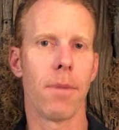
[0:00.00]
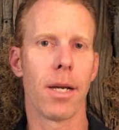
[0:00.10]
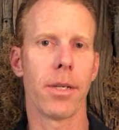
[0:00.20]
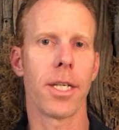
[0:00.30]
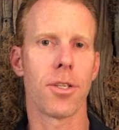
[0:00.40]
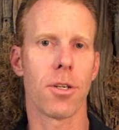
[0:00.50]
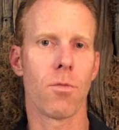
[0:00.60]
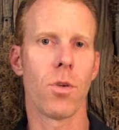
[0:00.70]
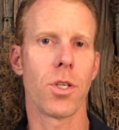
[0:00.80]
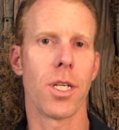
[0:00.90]
My only
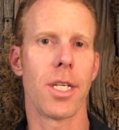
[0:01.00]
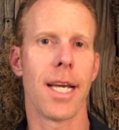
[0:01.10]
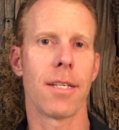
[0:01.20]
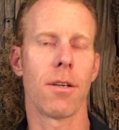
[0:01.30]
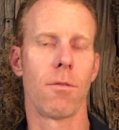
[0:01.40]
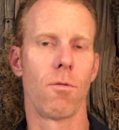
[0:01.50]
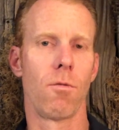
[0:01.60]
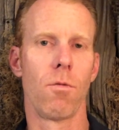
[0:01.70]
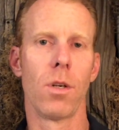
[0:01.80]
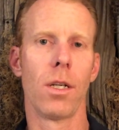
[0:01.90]
concern was it takes a
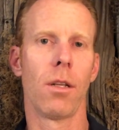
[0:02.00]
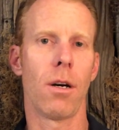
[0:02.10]
real